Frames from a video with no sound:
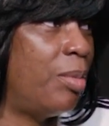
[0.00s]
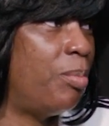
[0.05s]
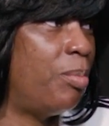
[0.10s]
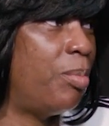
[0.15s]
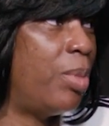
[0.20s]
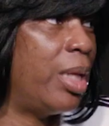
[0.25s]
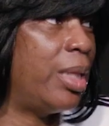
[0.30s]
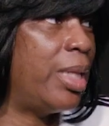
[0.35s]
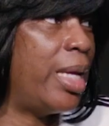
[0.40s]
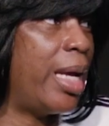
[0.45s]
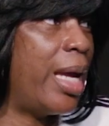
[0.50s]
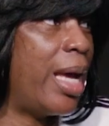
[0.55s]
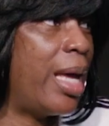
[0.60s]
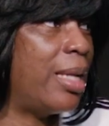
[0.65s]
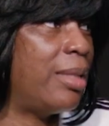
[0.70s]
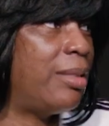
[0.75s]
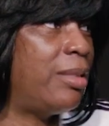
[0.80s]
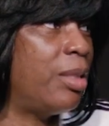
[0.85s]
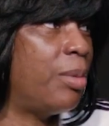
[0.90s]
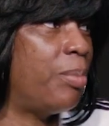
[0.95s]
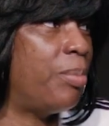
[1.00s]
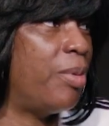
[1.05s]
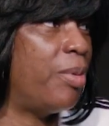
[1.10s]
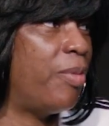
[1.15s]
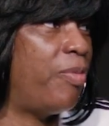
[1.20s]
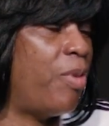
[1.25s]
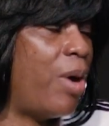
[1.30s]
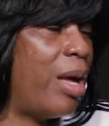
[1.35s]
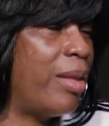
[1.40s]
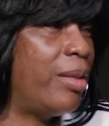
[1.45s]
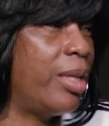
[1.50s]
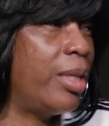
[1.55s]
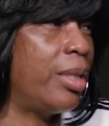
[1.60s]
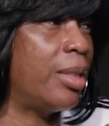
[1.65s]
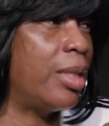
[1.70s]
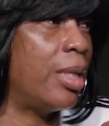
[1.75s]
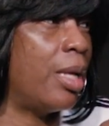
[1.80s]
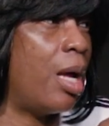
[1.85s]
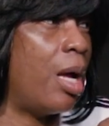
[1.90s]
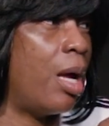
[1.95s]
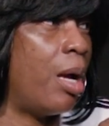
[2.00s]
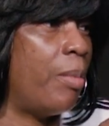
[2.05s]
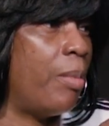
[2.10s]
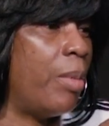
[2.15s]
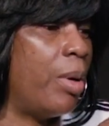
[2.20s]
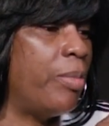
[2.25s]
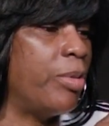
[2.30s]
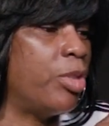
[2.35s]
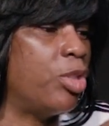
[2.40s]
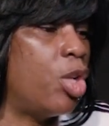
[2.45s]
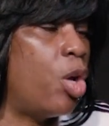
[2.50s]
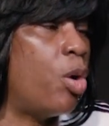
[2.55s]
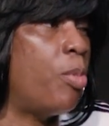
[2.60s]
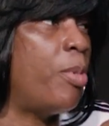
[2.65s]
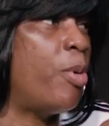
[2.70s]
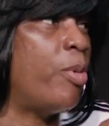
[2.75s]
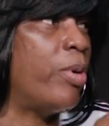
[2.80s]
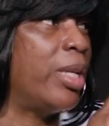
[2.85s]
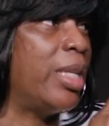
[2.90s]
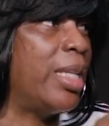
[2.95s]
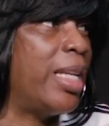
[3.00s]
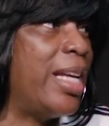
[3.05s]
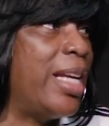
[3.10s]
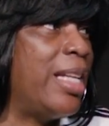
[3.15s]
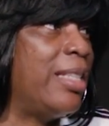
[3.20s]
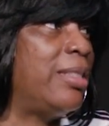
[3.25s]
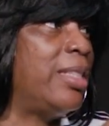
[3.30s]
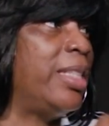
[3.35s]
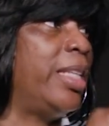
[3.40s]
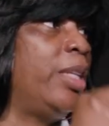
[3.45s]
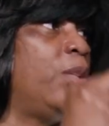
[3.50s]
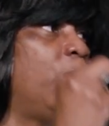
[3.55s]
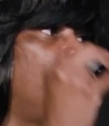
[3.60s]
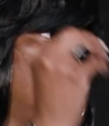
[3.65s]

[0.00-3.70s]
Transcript: but they had a tip before. I think it was Lobo and Leslie who